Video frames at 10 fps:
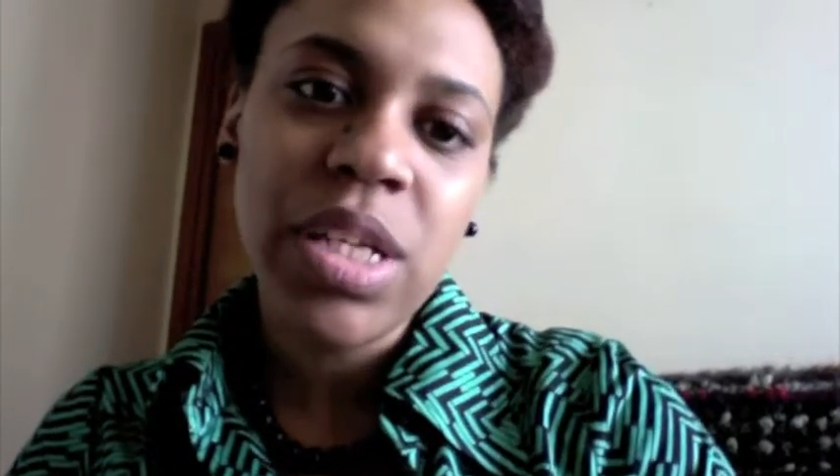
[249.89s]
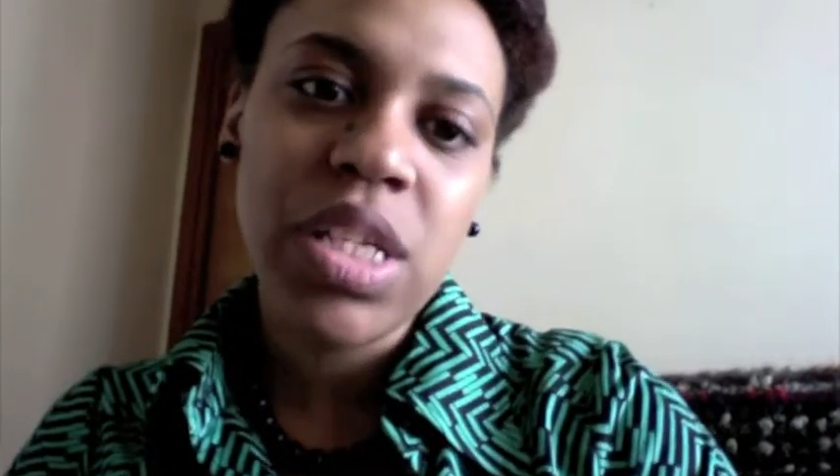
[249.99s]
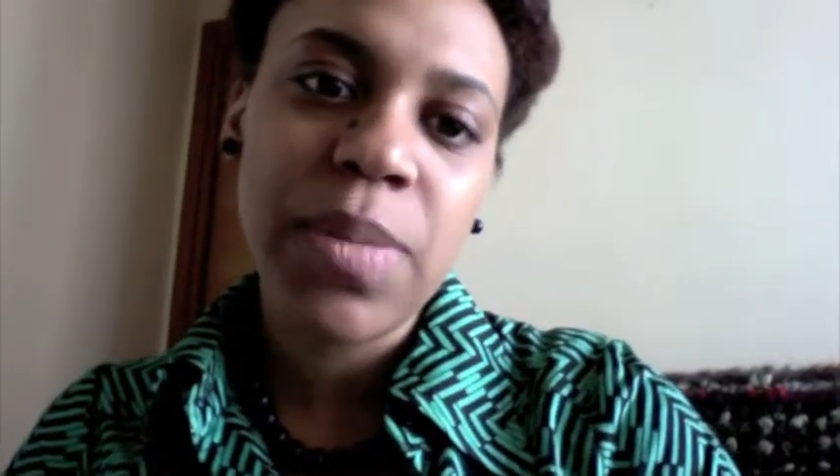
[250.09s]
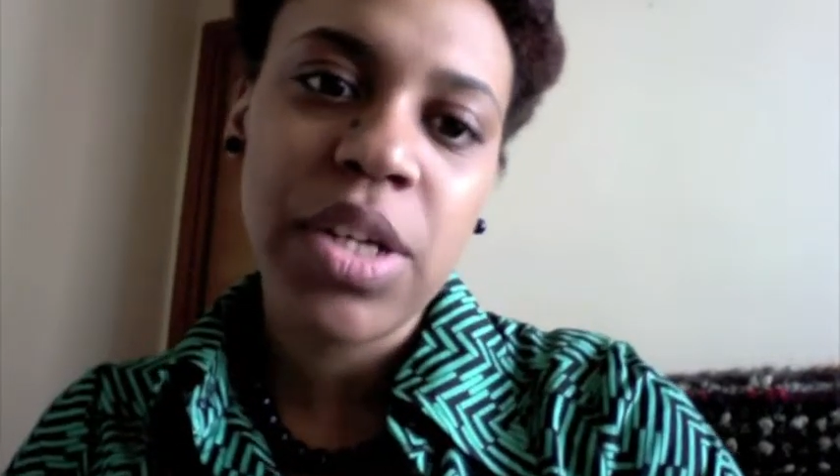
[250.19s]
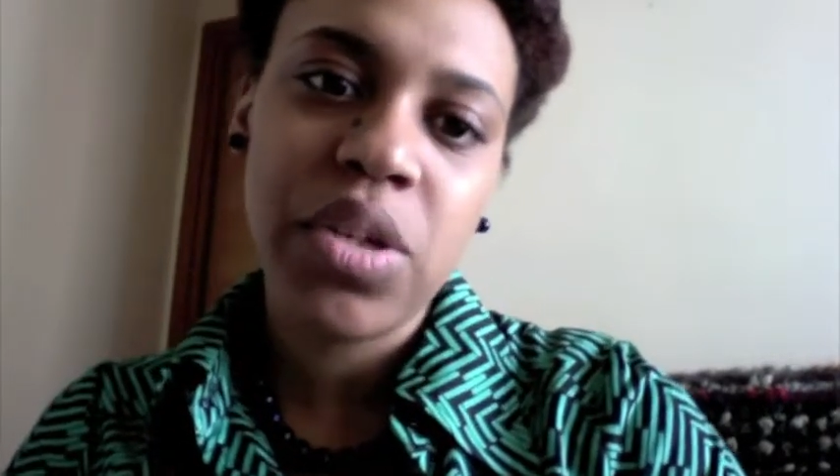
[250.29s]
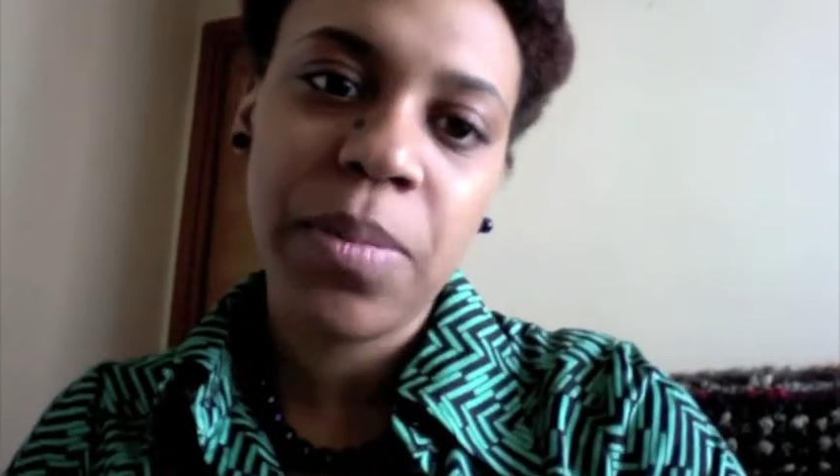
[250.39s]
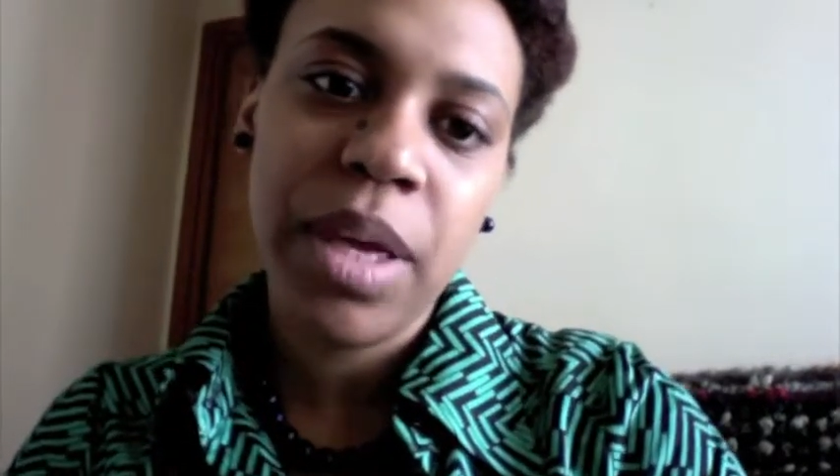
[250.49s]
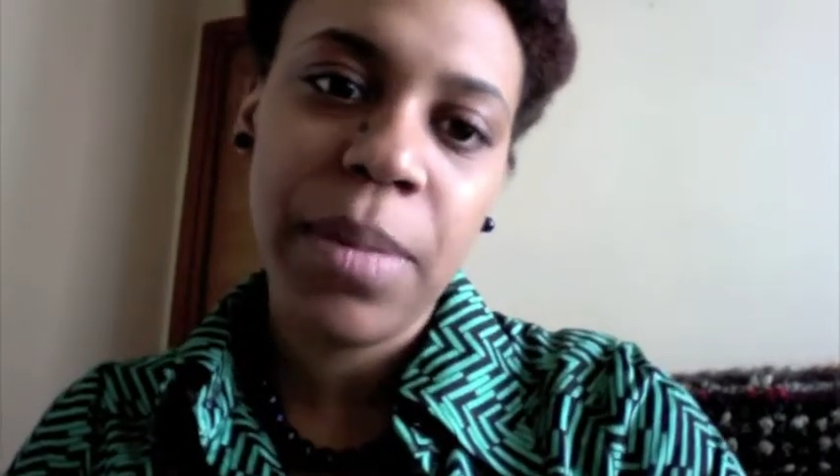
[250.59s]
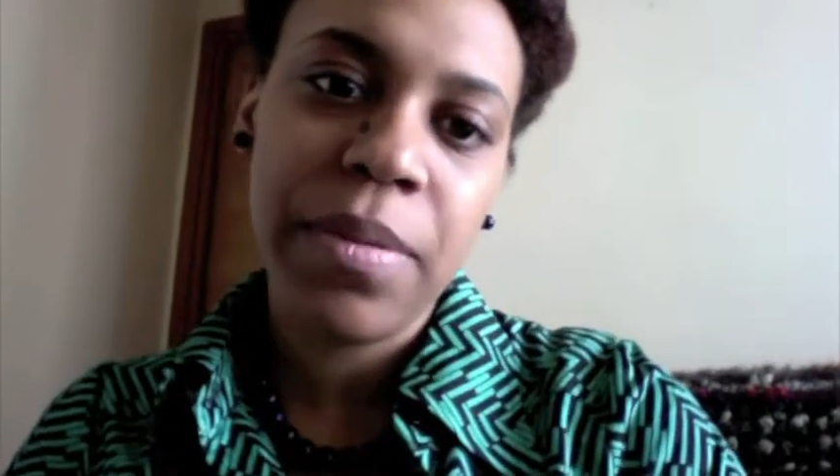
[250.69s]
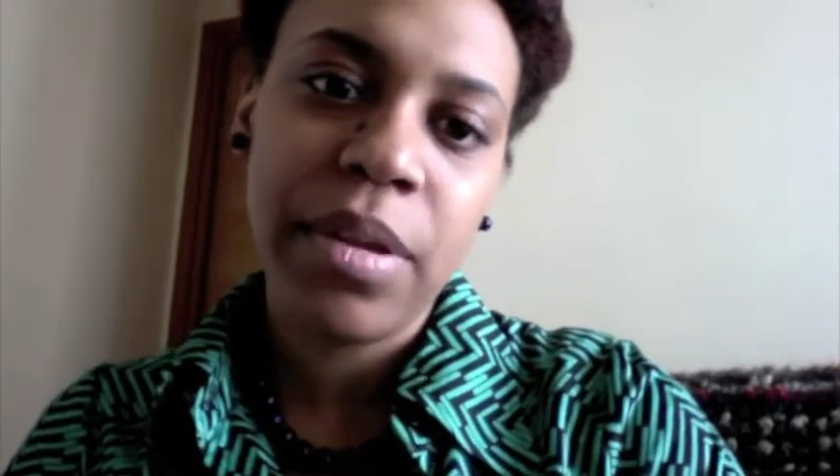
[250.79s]
special
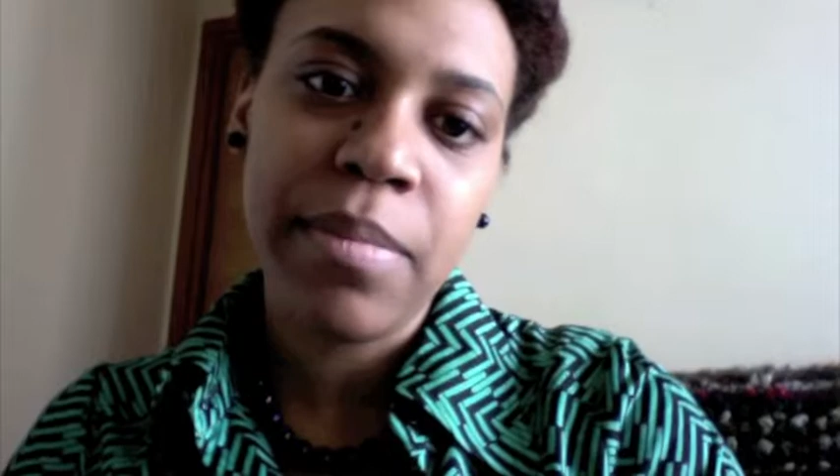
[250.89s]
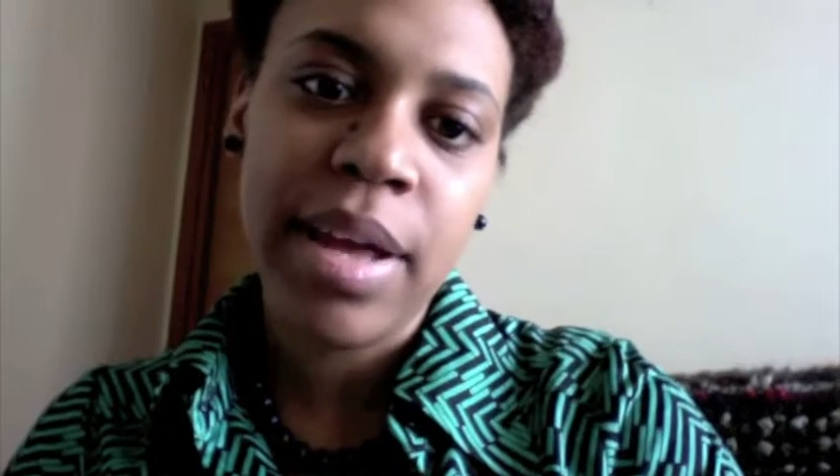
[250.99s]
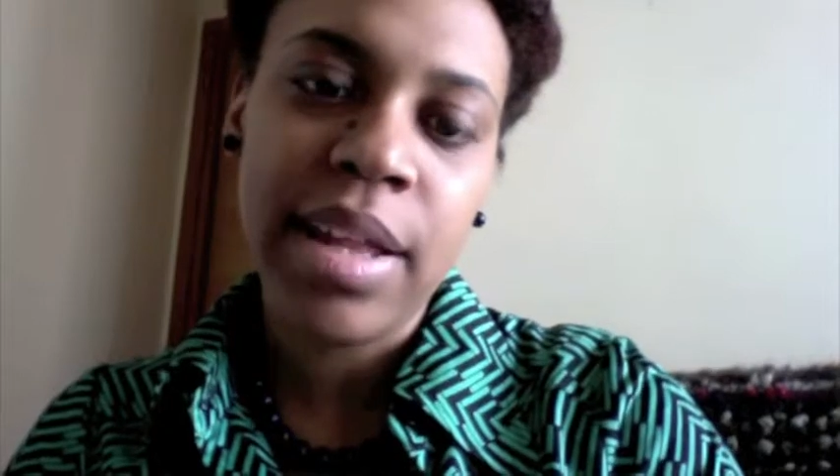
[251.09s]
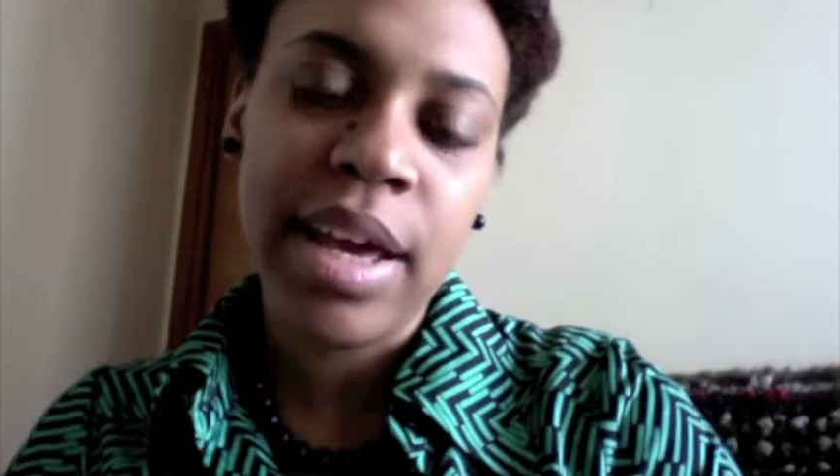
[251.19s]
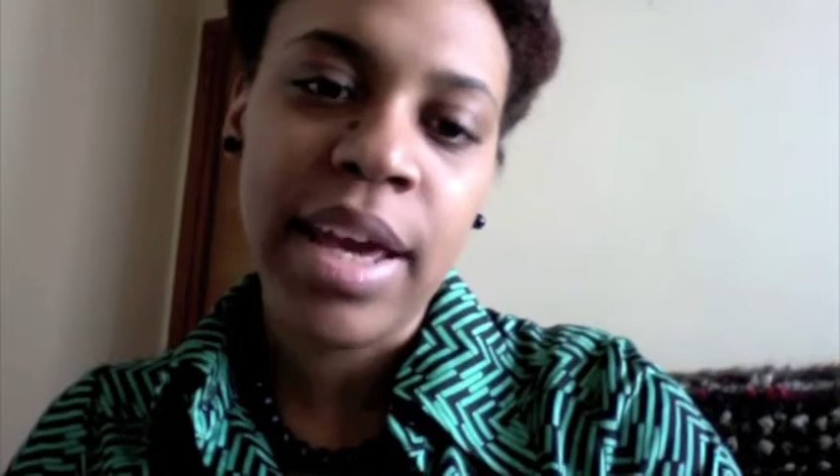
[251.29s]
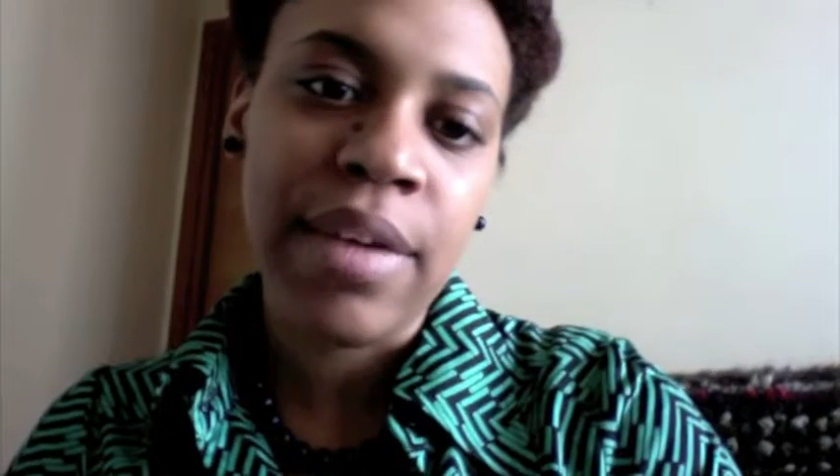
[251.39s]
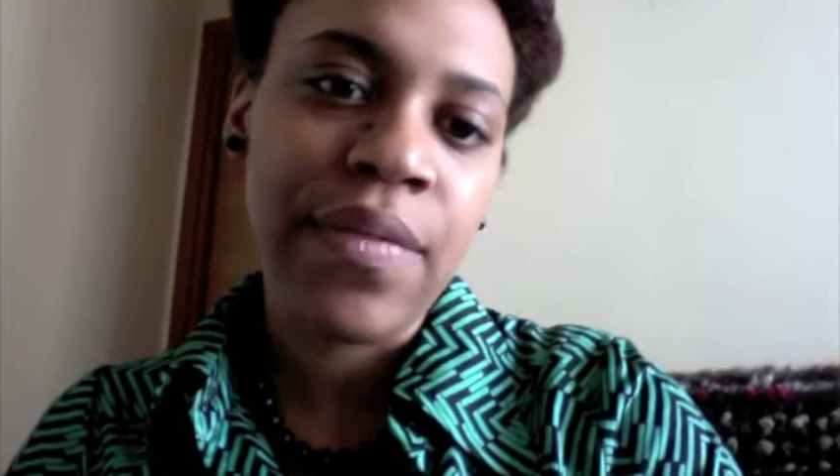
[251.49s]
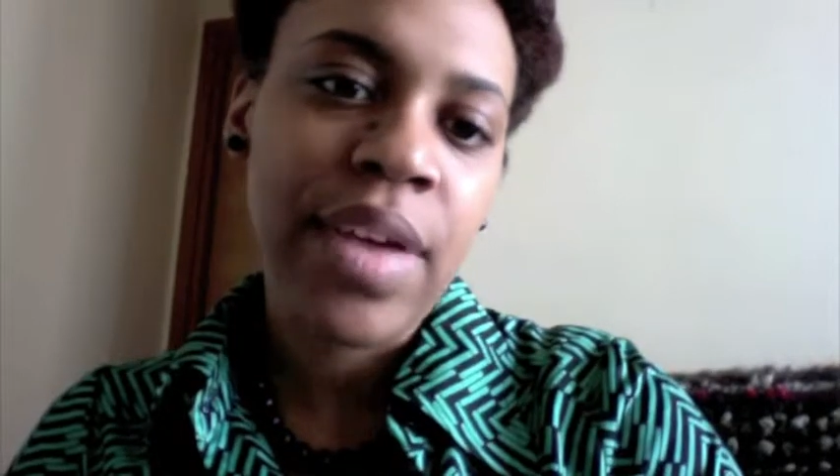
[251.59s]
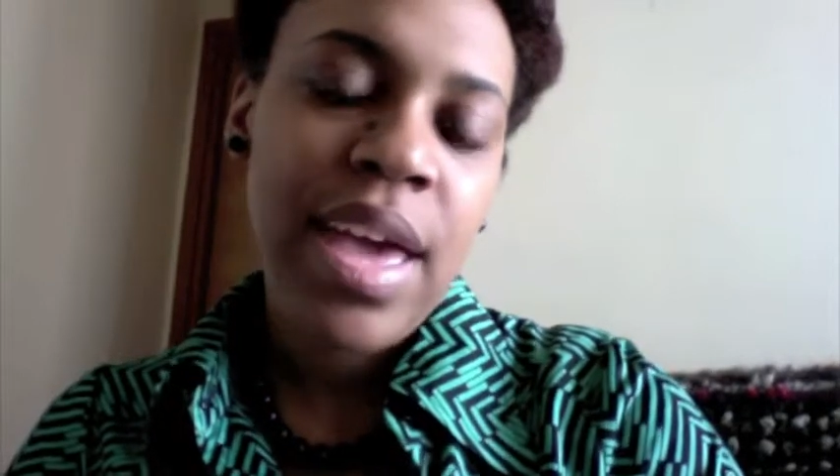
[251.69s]
people in my life.